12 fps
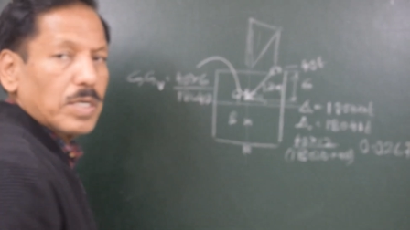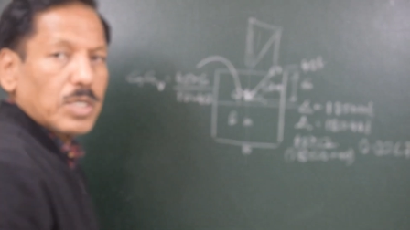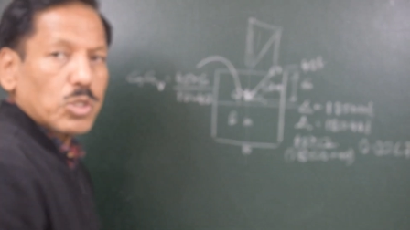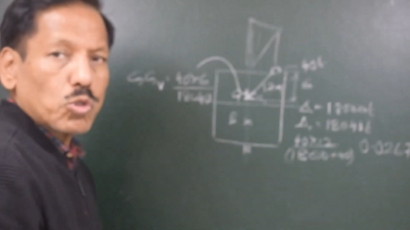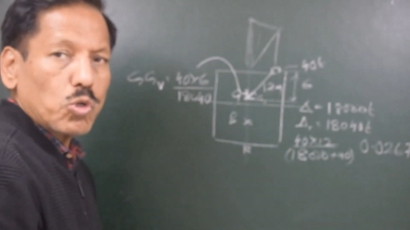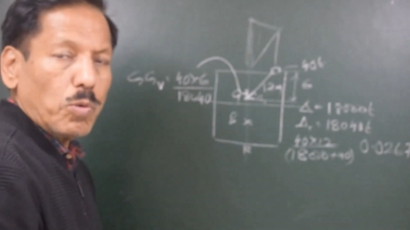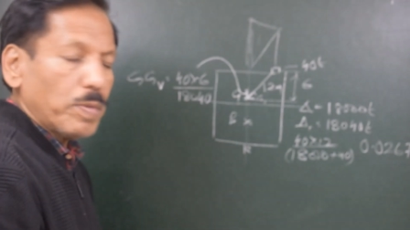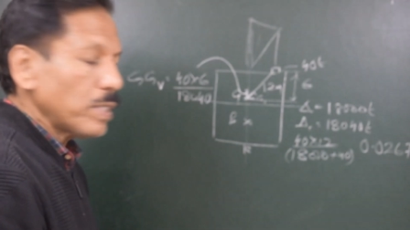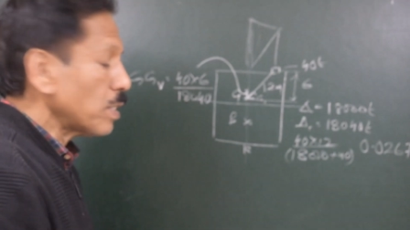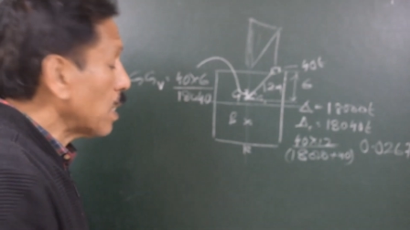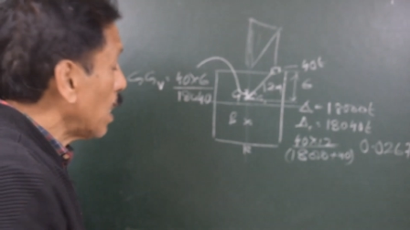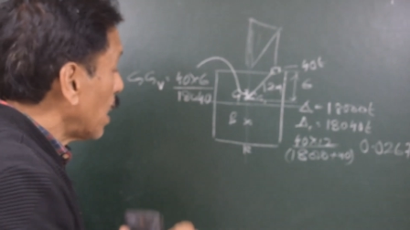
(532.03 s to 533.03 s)
so
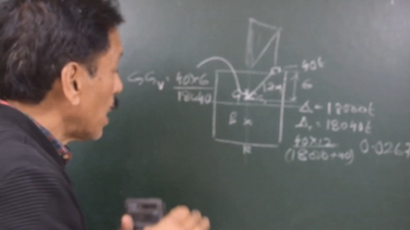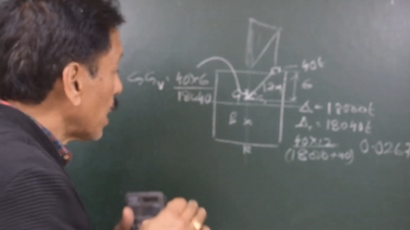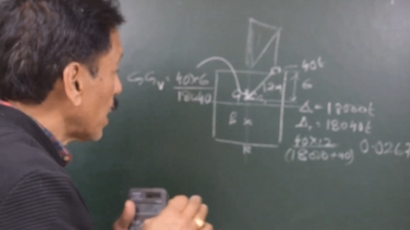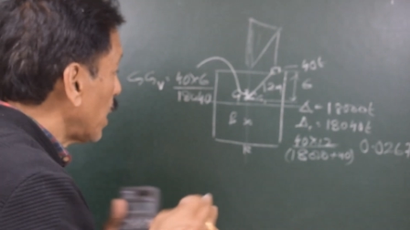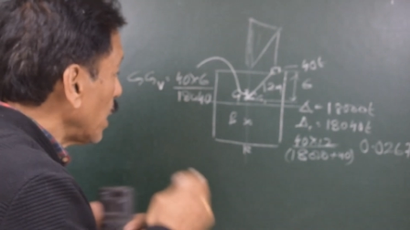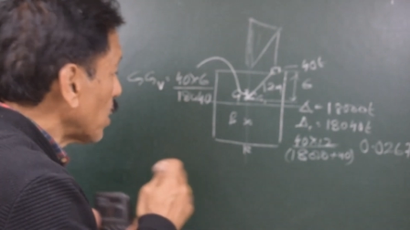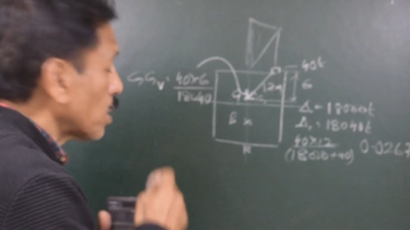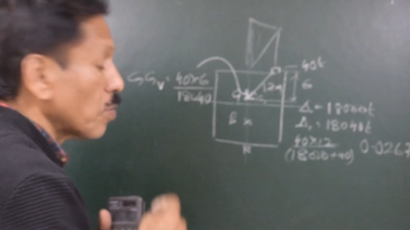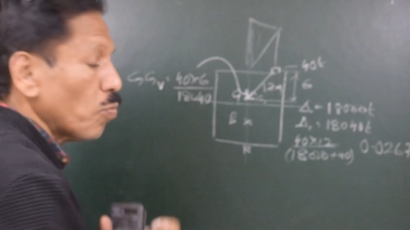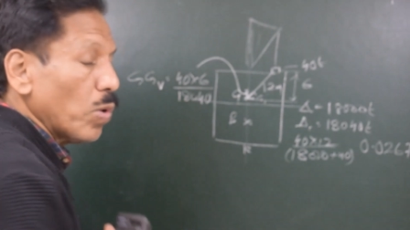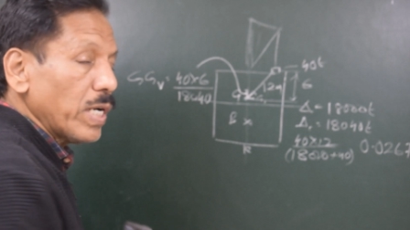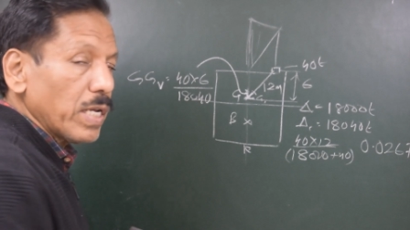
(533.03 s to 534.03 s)
much this
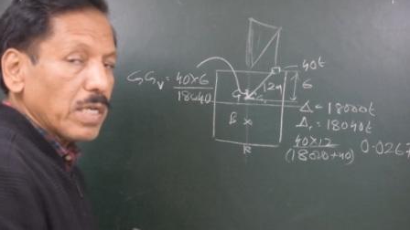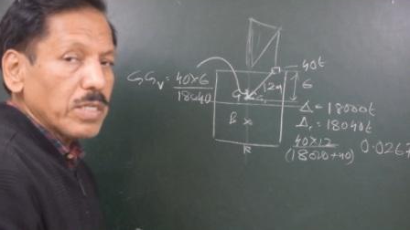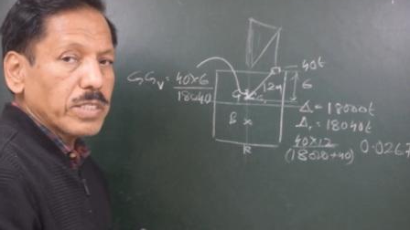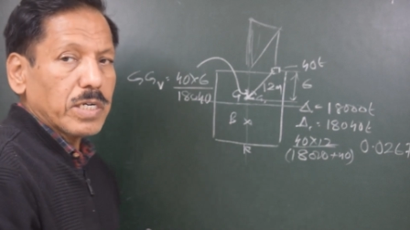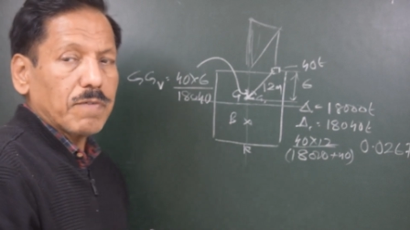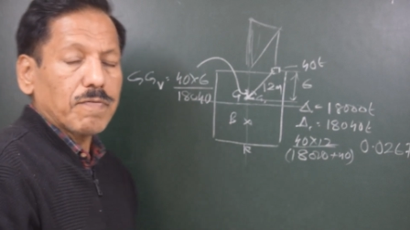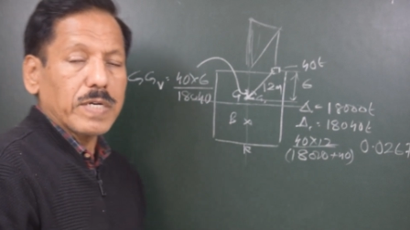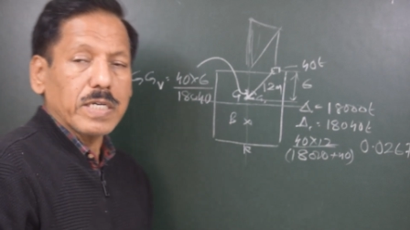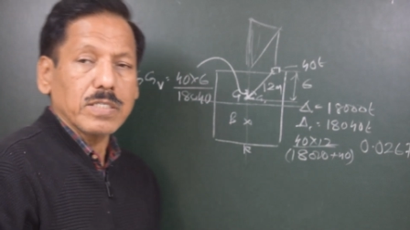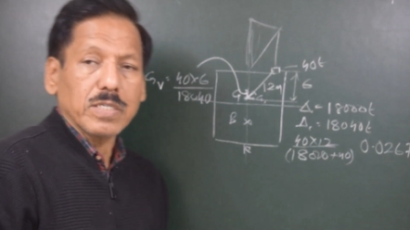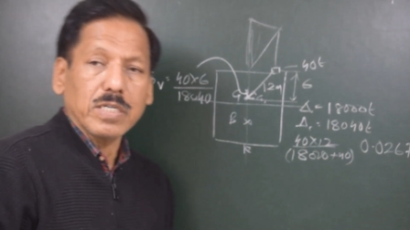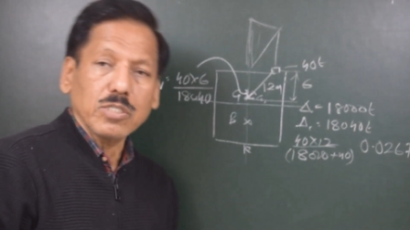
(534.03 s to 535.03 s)
vertical shift
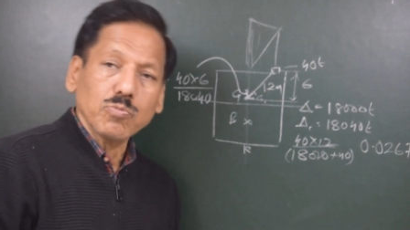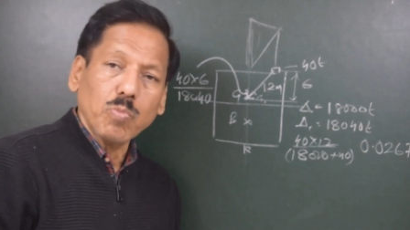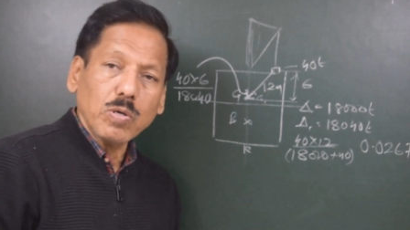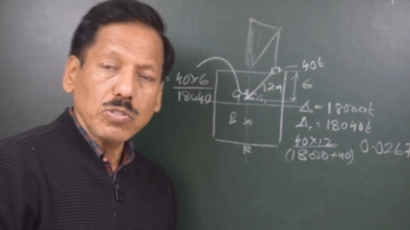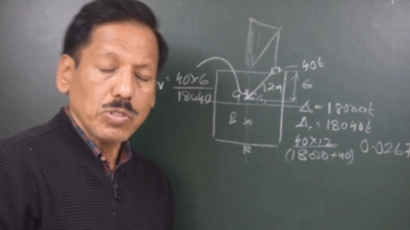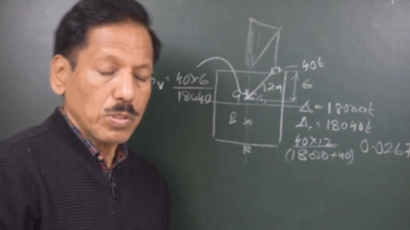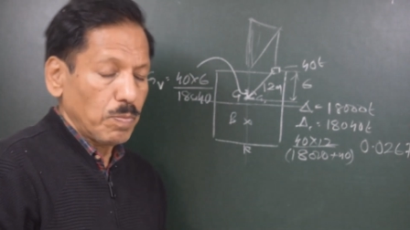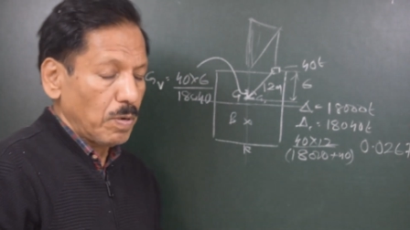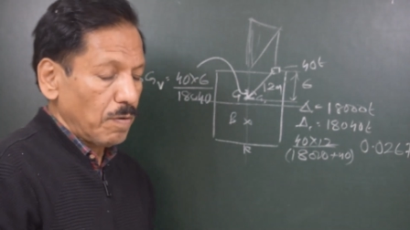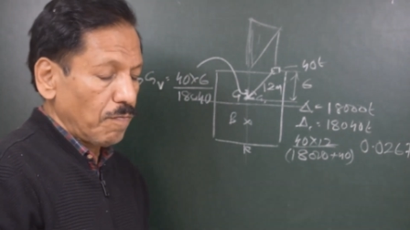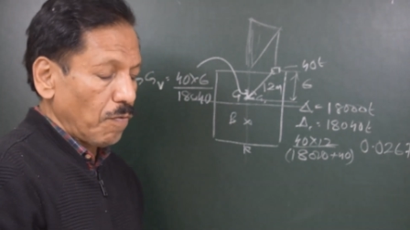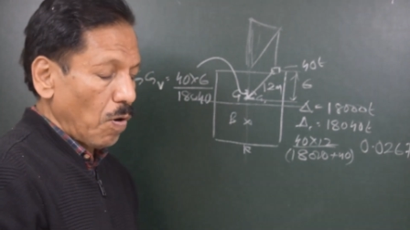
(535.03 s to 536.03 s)
is
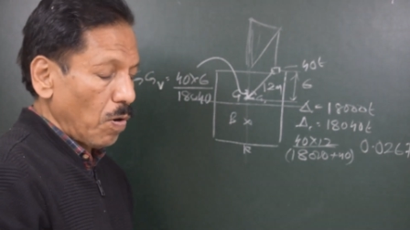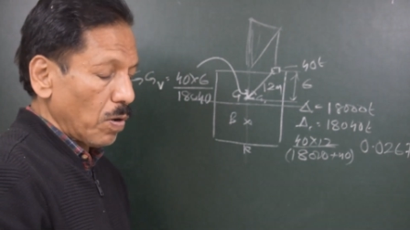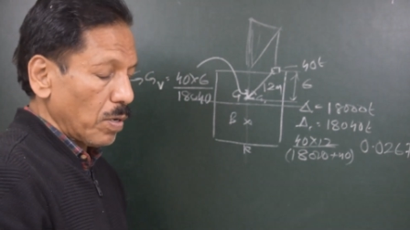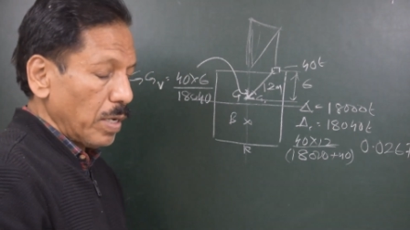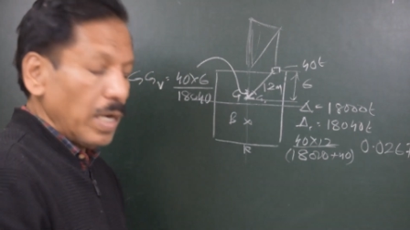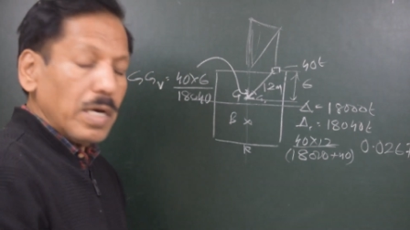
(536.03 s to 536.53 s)
responsible for